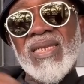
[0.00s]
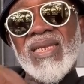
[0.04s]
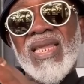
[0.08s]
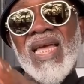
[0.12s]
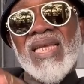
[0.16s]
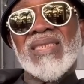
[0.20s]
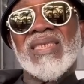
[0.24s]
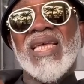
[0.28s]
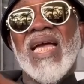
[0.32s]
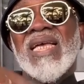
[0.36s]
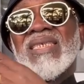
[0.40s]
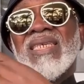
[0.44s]

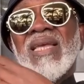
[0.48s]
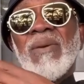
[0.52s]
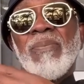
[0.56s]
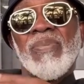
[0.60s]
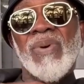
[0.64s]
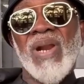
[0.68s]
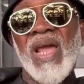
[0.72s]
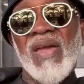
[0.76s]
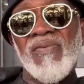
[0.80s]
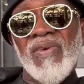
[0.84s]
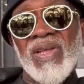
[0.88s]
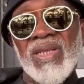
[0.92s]
That's as a
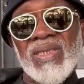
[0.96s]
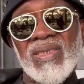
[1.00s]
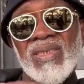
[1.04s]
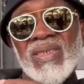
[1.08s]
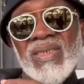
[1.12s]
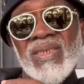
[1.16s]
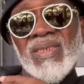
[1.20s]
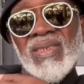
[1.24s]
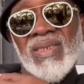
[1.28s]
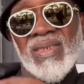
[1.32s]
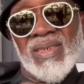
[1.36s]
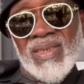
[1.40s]
private
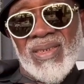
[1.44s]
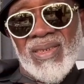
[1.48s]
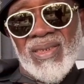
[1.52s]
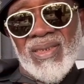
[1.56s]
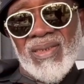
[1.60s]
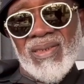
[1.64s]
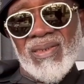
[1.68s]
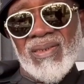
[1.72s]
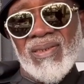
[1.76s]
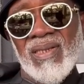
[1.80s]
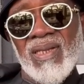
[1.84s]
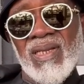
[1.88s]

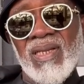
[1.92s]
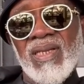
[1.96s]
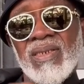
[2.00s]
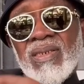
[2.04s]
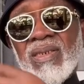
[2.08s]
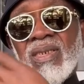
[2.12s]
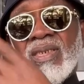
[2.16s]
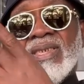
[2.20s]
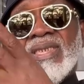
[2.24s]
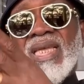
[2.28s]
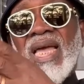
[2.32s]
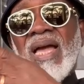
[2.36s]
citizen.
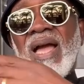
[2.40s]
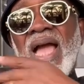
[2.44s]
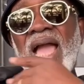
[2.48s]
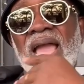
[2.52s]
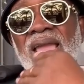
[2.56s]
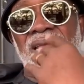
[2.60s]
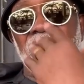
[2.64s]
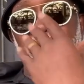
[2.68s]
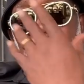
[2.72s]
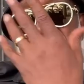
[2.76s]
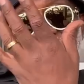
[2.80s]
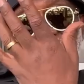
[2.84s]
These are
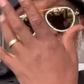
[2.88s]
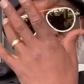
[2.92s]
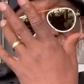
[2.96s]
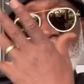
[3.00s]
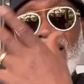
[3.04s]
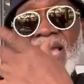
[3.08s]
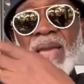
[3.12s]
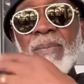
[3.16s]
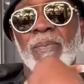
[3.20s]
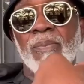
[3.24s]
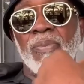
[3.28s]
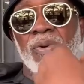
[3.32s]

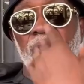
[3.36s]
ideas I